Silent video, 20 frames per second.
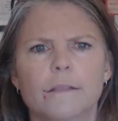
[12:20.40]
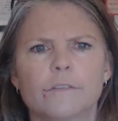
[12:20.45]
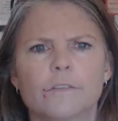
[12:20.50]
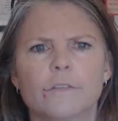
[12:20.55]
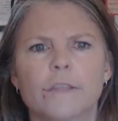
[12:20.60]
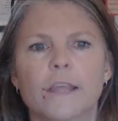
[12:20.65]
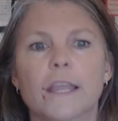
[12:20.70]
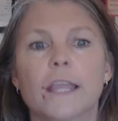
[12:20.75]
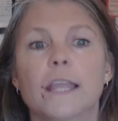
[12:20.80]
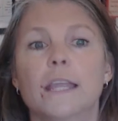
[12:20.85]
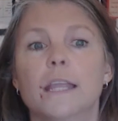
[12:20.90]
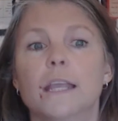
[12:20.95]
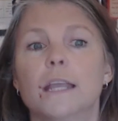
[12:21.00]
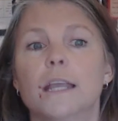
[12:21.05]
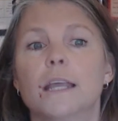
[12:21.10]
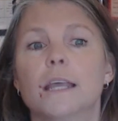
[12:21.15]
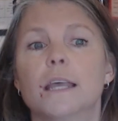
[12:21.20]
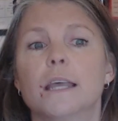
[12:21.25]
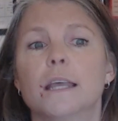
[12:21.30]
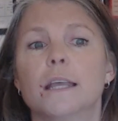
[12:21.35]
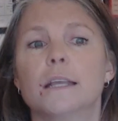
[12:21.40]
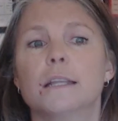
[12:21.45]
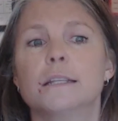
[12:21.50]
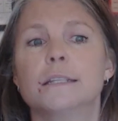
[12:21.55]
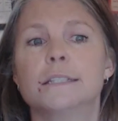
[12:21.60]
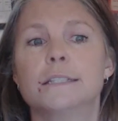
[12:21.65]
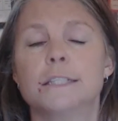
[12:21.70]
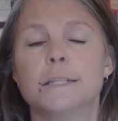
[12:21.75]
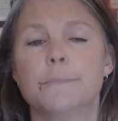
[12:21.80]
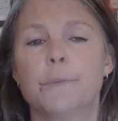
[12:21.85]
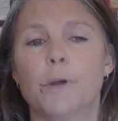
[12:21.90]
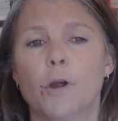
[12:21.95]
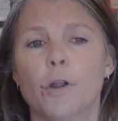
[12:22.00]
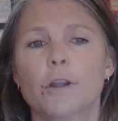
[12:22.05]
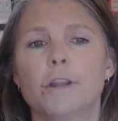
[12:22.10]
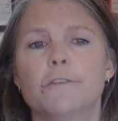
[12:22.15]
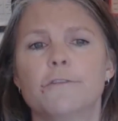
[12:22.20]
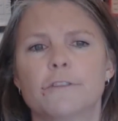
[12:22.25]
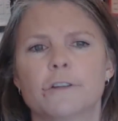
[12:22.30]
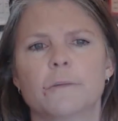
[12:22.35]
So they
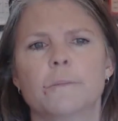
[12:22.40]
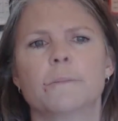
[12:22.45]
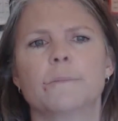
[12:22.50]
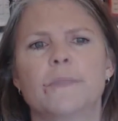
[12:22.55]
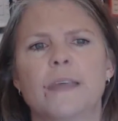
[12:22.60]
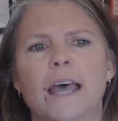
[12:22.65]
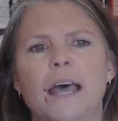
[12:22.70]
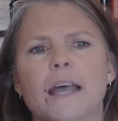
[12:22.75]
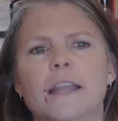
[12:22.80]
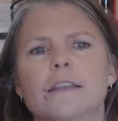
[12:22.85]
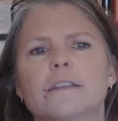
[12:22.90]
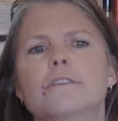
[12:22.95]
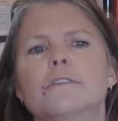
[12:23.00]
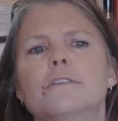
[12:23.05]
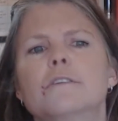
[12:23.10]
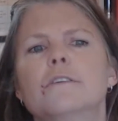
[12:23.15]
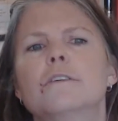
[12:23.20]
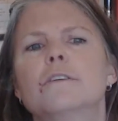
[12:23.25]
departed from that